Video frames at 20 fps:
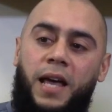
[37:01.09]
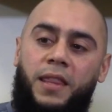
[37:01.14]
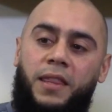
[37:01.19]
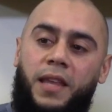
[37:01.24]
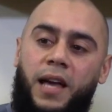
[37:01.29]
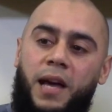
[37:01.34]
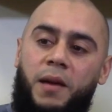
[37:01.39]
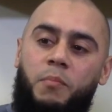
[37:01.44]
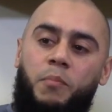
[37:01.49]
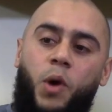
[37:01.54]

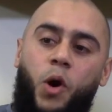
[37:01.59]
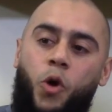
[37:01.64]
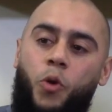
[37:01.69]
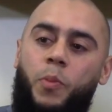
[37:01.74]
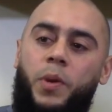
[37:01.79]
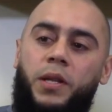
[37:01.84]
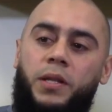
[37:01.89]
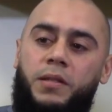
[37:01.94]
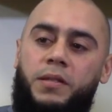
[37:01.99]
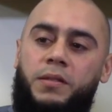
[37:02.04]
that
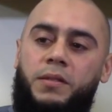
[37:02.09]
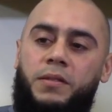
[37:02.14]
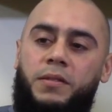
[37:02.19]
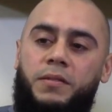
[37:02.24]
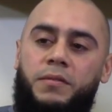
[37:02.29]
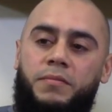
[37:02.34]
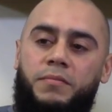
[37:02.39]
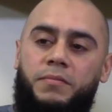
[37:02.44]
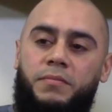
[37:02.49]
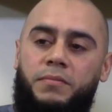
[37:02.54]
moment,
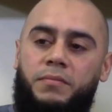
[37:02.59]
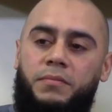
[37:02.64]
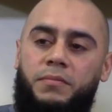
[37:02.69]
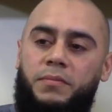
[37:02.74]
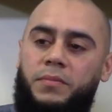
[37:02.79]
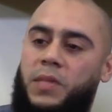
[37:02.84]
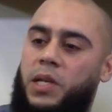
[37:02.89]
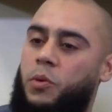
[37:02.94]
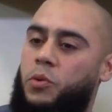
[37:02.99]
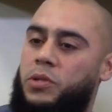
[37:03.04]

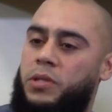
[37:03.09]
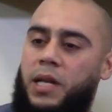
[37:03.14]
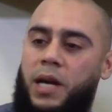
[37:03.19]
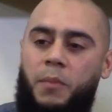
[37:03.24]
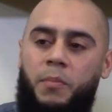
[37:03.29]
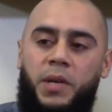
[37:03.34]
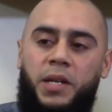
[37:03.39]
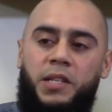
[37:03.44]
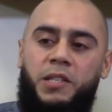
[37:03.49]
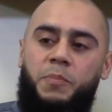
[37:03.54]
there was
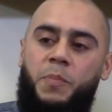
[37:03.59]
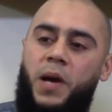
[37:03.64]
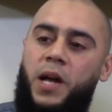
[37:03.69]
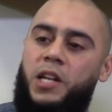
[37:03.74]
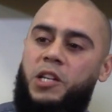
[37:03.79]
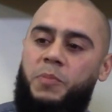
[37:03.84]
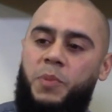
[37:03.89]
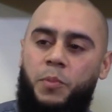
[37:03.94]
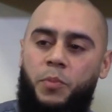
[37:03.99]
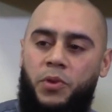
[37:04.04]
not many
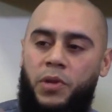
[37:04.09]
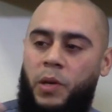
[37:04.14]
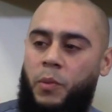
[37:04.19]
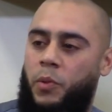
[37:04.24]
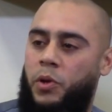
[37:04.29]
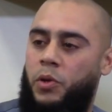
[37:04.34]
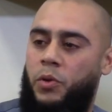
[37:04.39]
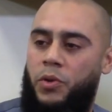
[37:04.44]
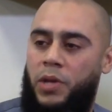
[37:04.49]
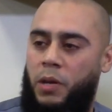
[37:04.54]
Spanish people that
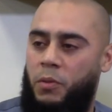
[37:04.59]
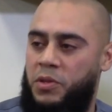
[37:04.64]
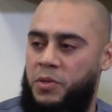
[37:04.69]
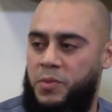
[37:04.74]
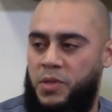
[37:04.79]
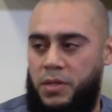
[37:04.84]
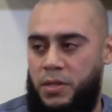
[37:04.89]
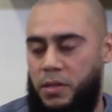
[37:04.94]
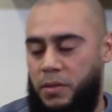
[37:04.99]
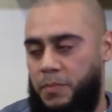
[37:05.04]
we knew that was
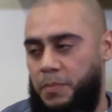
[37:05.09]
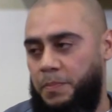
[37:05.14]
Muslim.